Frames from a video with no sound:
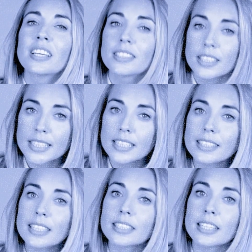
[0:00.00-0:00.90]

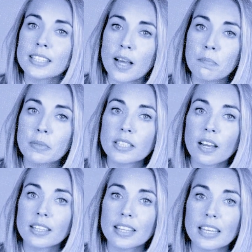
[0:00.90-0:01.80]
Statistics and numbers
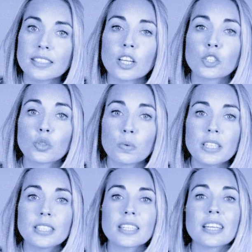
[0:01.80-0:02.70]
like this are
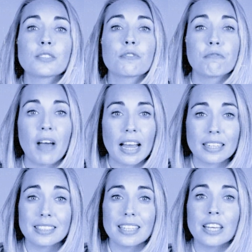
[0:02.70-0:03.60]
treated as
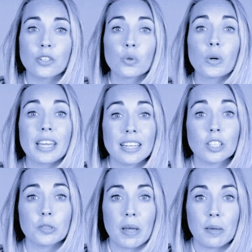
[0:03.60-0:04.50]
facts in your
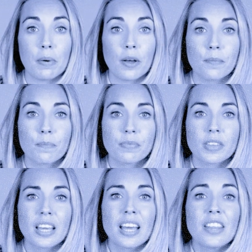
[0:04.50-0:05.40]
English paper.
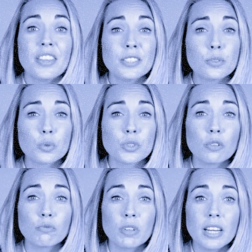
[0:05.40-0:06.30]
This is also
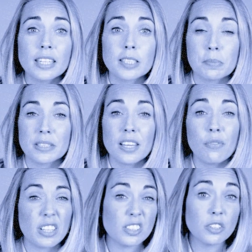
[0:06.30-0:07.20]
really
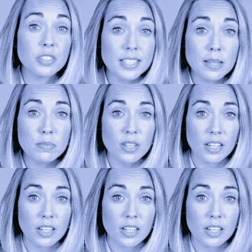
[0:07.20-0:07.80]
specific, so seems